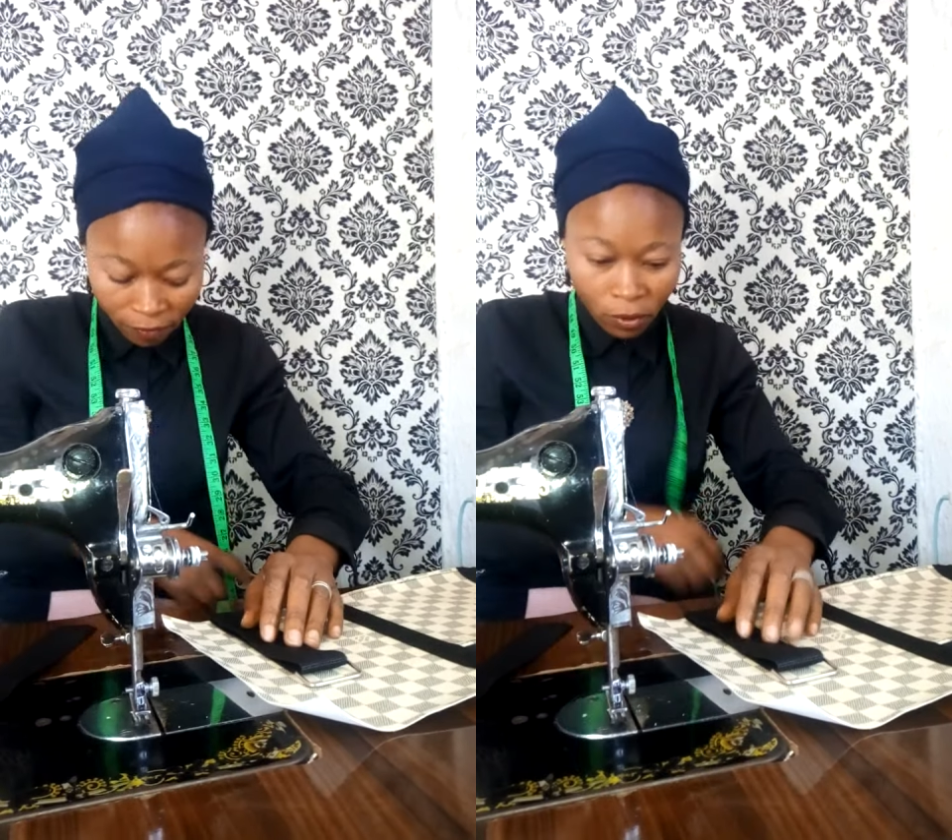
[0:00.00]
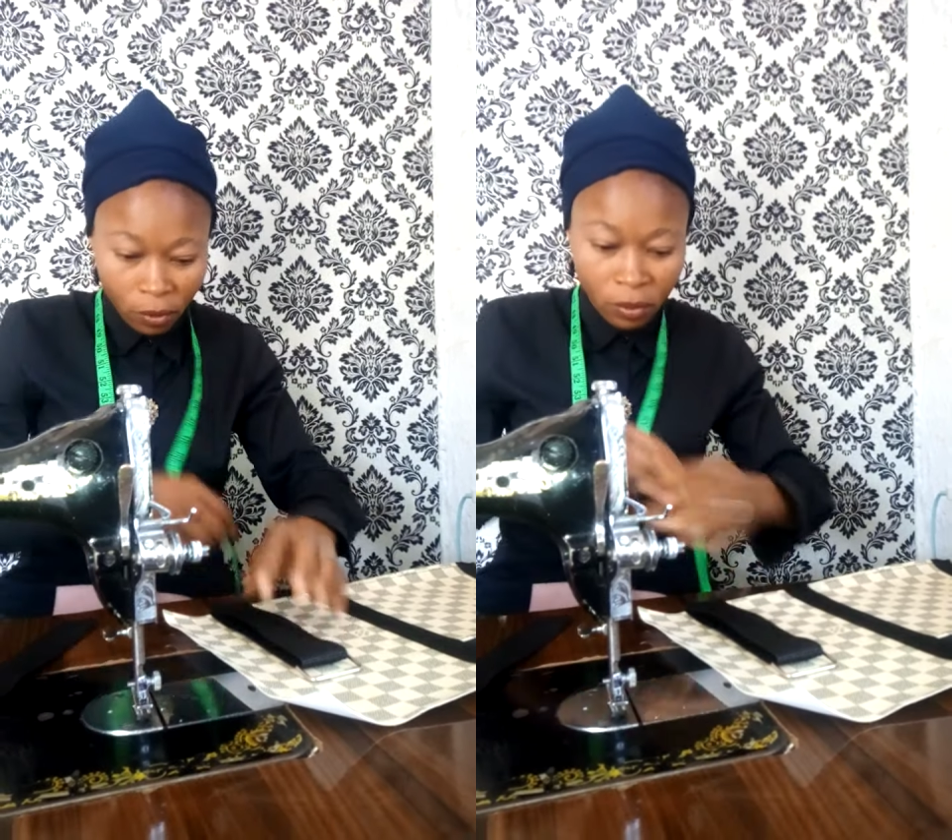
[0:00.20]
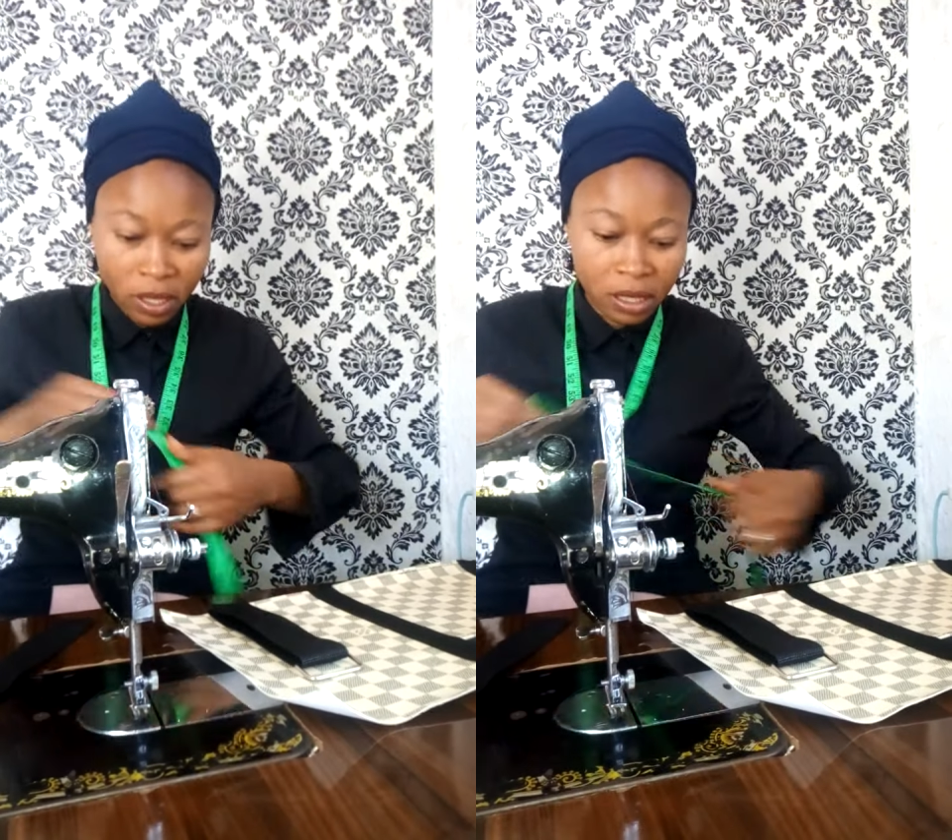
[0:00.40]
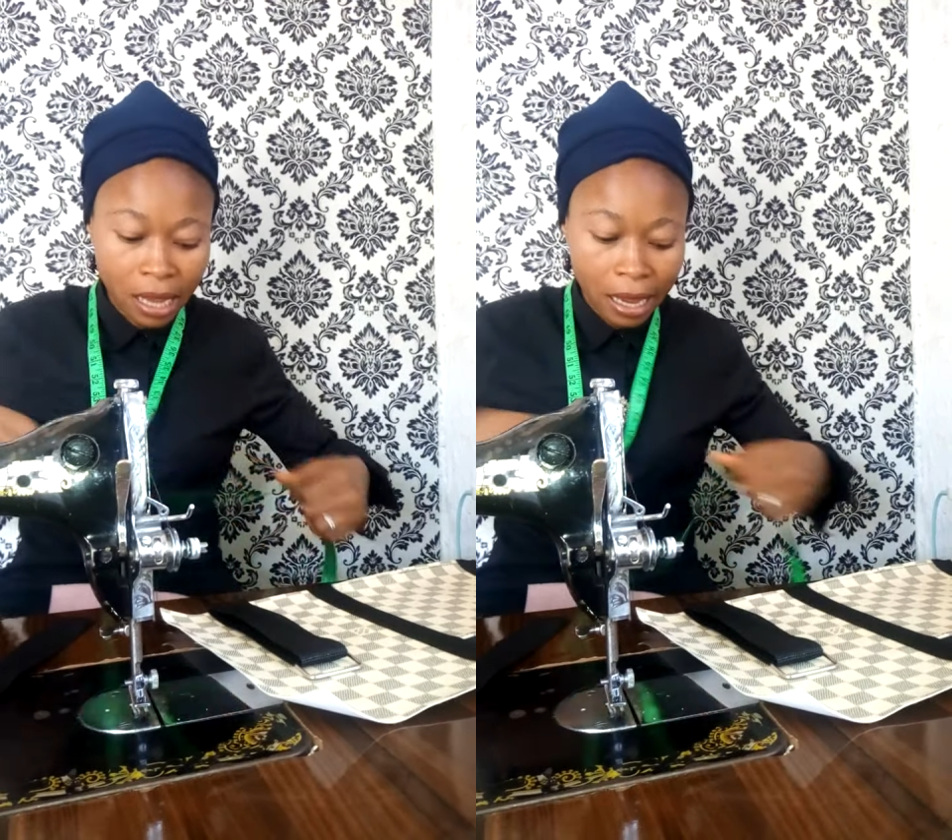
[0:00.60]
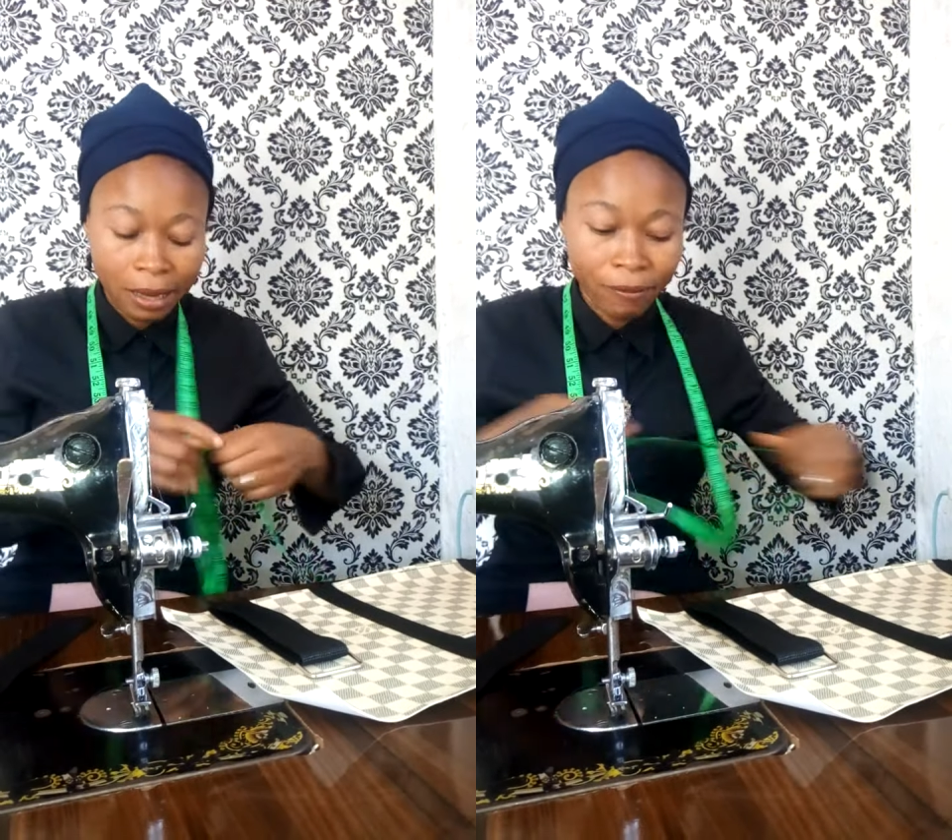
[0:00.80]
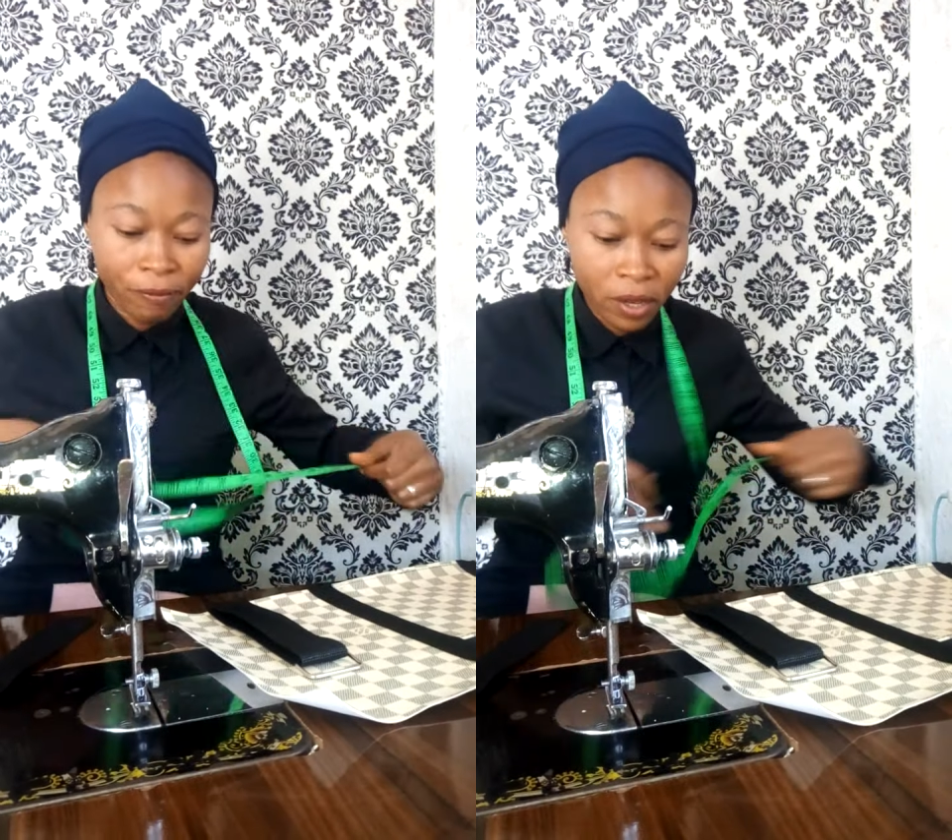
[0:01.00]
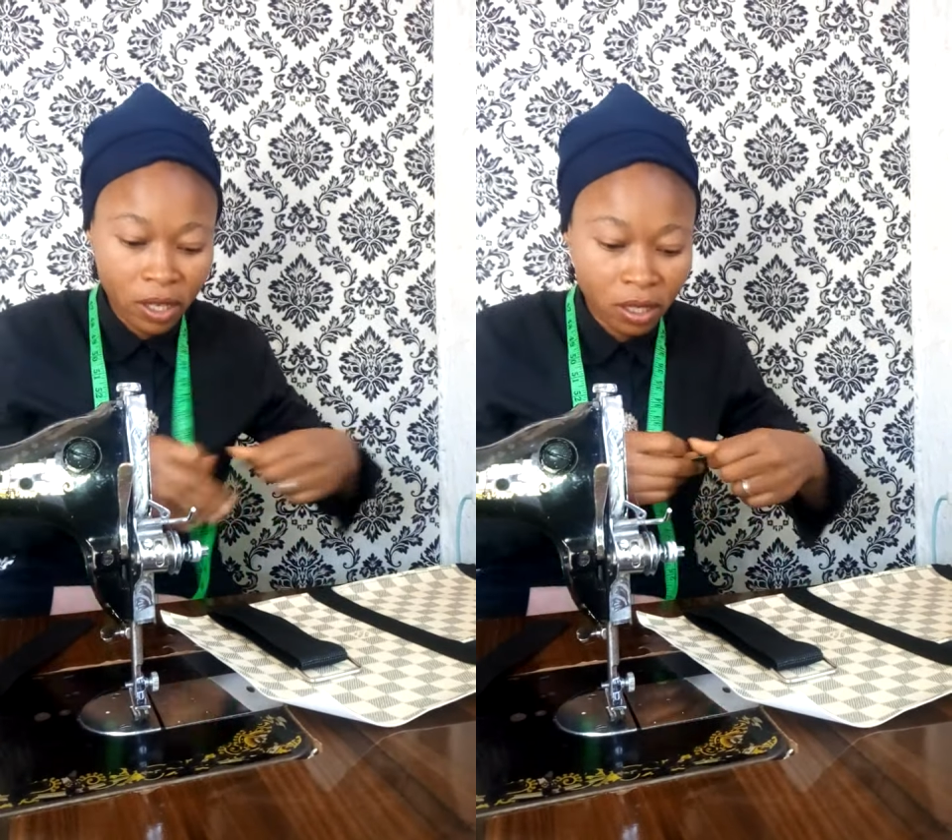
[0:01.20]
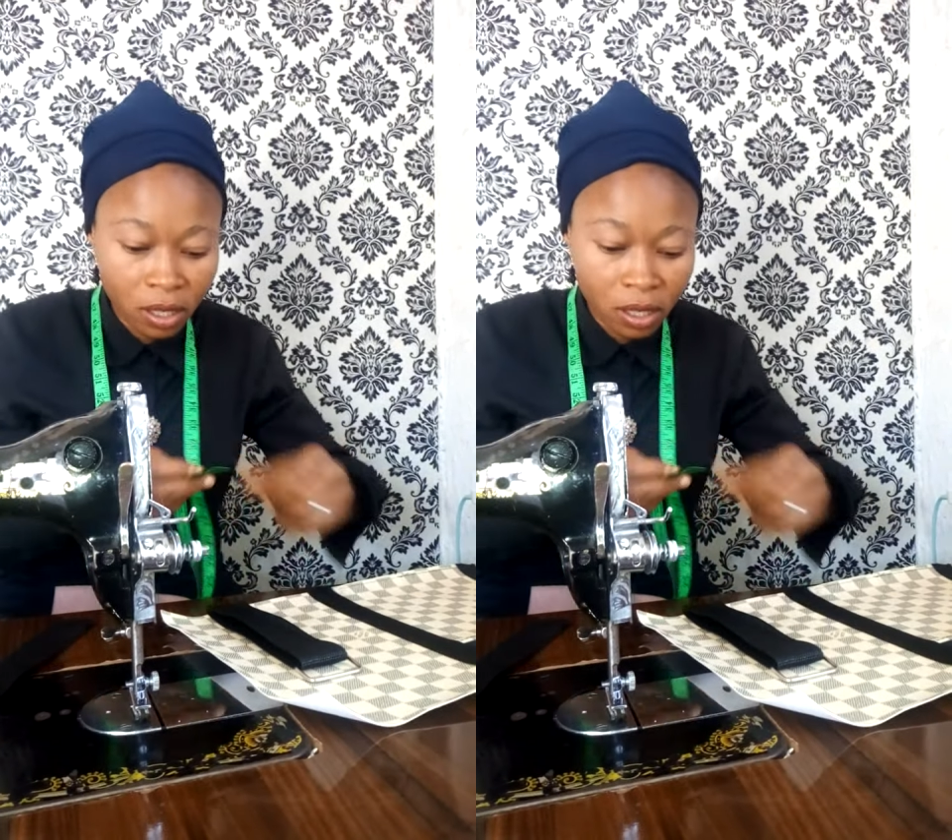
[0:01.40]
from this side and fix